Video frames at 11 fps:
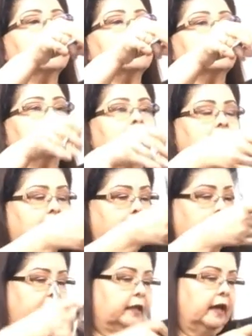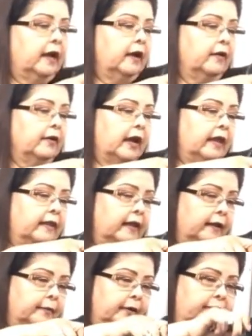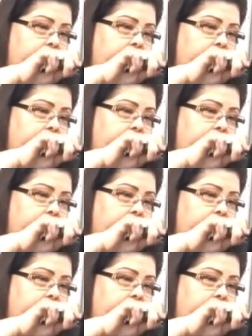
And cut that little bit there, and then I'm going